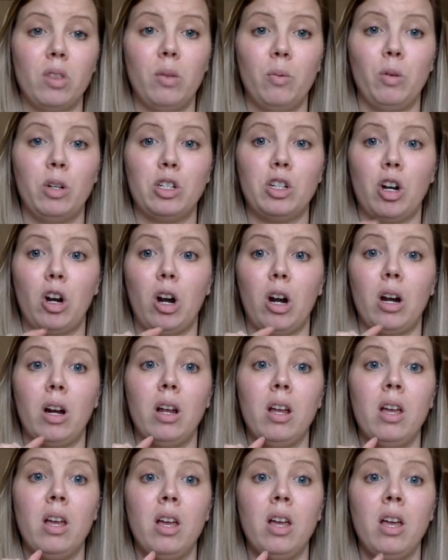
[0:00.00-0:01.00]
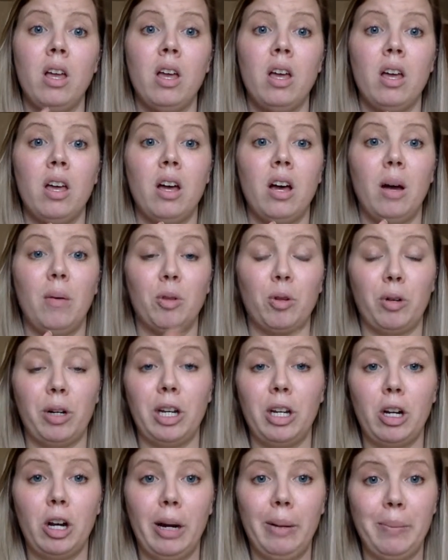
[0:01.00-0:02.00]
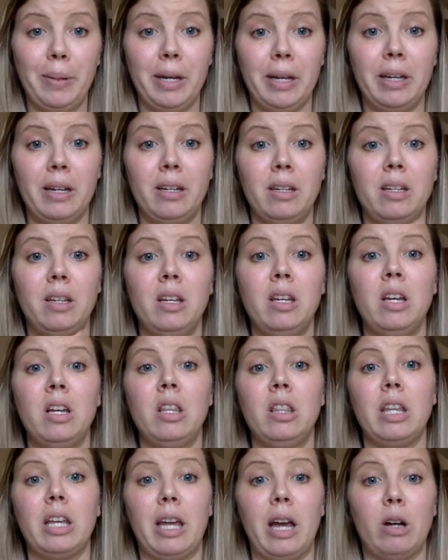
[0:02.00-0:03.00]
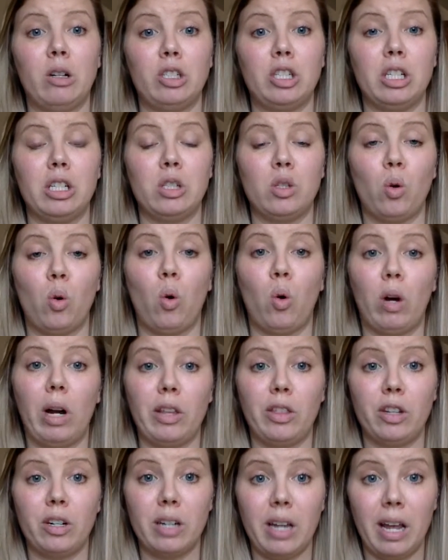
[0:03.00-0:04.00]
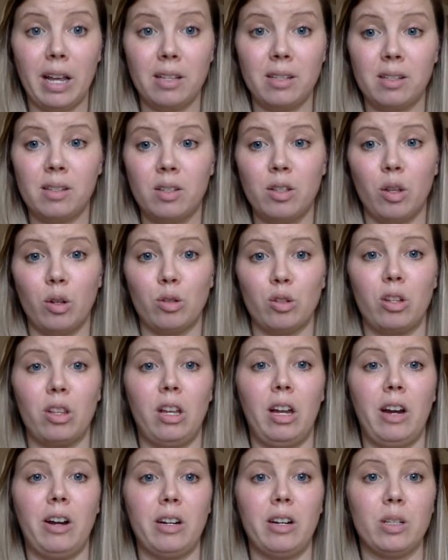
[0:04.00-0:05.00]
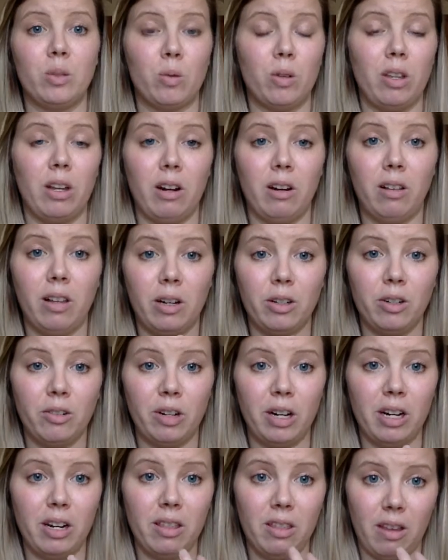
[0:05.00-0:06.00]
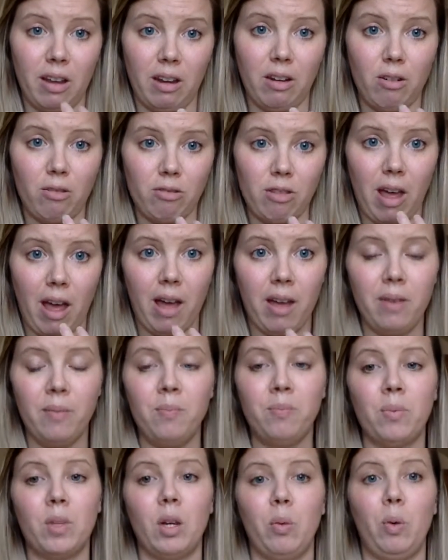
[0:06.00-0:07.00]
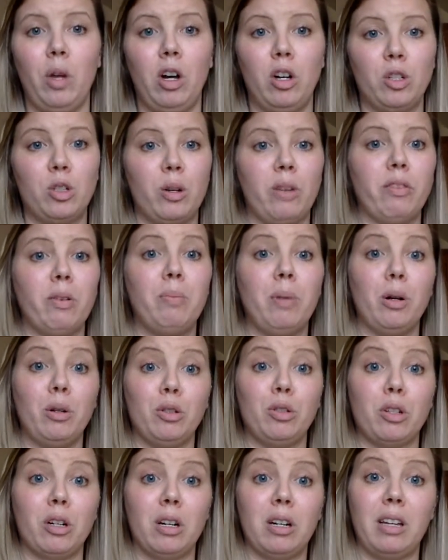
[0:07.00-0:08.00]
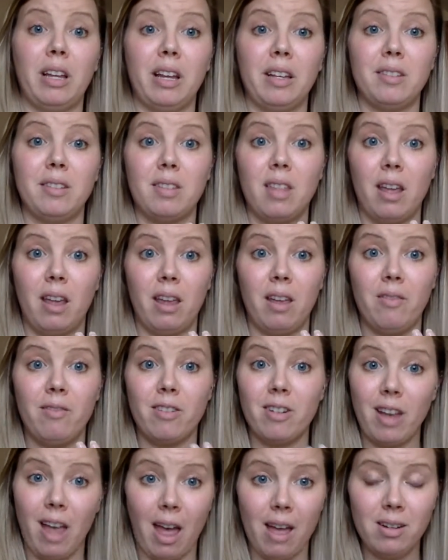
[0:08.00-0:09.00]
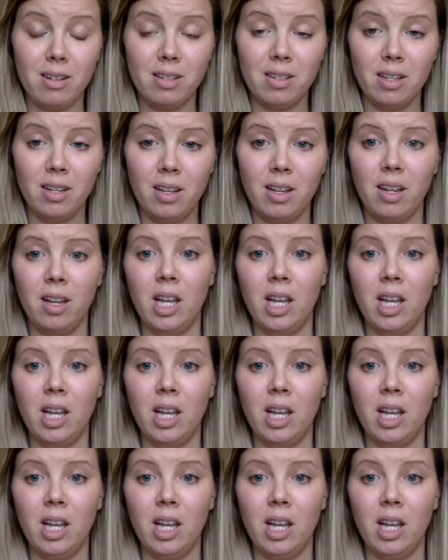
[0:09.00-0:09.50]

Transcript: which are the reading carpet, the couches, or at their desks. Those are the areas where they're allowed to read, and they know that. We also have a poster in case they forget